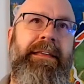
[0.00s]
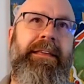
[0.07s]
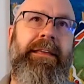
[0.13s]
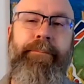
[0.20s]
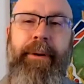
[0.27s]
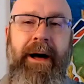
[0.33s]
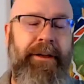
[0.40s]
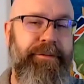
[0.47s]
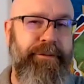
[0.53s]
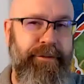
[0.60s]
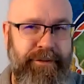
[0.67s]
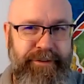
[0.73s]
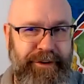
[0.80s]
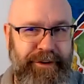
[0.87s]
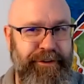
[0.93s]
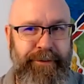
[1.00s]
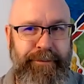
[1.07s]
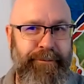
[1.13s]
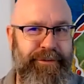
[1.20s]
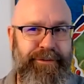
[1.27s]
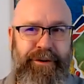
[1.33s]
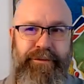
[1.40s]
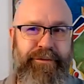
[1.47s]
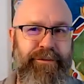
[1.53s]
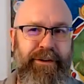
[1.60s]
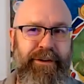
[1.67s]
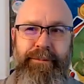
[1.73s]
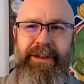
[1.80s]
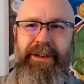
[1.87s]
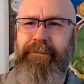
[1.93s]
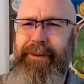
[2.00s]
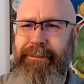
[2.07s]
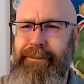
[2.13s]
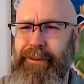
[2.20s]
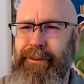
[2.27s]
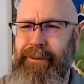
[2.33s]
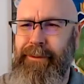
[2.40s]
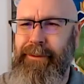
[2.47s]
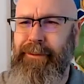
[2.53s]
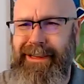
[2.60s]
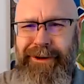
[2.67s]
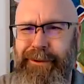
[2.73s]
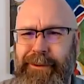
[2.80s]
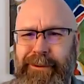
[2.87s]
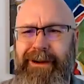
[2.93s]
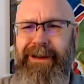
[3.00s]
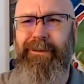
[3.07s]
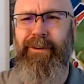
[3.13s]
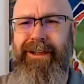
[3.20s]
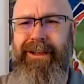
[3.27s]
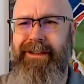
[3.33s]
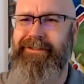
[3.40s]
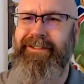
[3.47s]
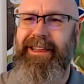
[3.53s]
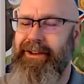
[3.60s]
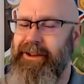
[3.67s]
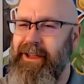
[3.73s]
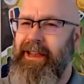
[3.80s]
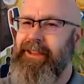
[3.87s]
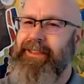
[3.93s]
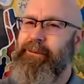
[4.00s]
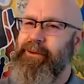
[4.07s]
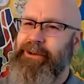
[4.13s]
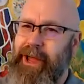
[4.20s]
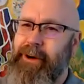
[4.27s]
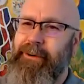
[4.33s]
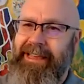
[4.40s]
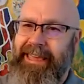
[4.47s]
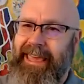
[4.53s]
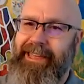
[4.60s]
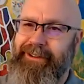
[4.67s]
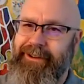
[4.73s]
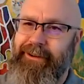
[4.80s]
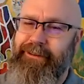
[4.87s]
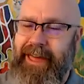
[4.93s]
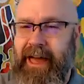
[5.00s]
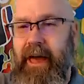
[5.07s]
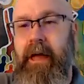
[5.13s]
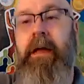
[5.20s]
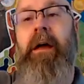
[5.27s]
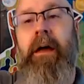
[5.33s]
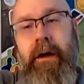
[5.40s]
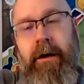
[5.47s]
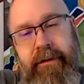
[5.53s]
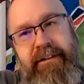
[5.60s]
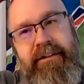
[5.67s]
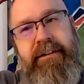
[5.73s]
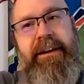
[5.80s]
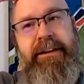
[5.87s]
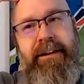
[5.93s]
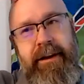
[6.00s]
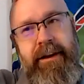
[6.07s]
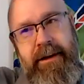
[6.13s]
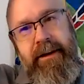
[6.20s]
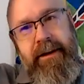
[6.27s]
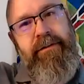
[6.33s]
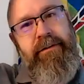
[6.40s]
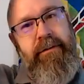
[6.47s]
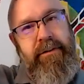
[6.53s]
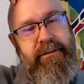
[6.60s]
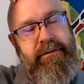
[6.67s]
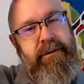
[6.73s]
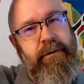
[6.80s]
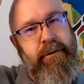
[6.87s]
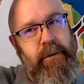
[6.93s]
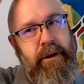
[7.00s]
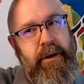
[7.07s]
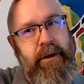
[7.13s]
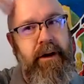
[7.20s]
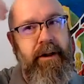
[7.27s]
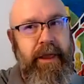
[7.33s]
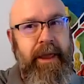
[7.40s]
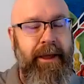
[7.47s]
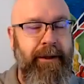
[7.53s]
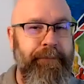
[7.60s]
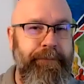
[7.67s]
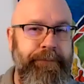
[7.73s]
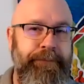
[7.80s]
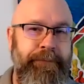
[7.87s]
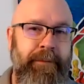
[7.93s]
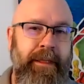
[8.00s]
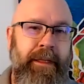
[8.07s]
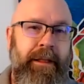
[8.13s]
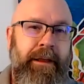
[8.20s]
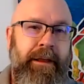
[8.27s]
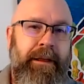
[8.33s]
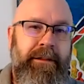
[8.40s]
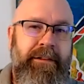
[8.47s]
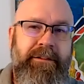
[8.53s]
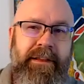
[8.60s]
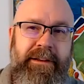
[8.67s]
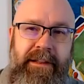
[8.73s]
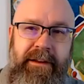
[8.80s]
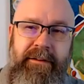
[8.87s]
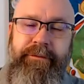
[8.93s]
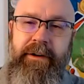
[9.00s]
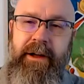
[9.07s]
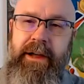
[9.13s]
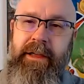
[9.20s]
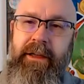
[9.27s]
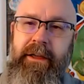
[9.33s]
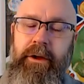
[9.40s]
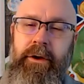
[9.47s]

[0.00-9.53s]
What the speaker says: the imposter syndrome starts creeping. If people really knew who I was, they would know I can't do that. Oh, that's an identity issue. Let's start working on that. Let's identify